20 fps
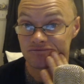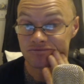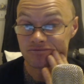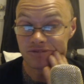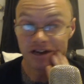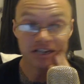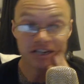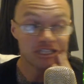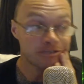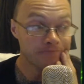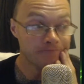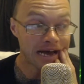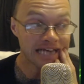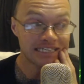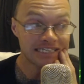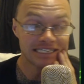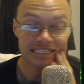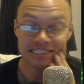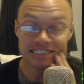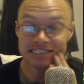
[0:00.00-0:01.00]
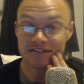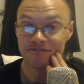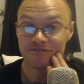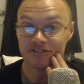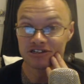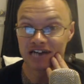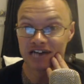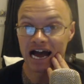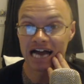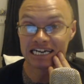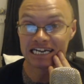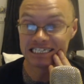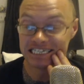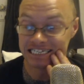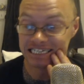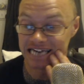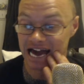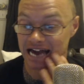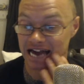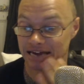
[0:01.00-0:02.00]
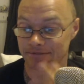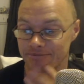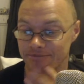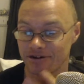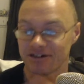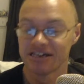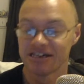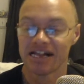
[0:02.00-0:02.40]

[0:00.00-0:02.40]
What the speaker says: Expecting is different to actually getting, but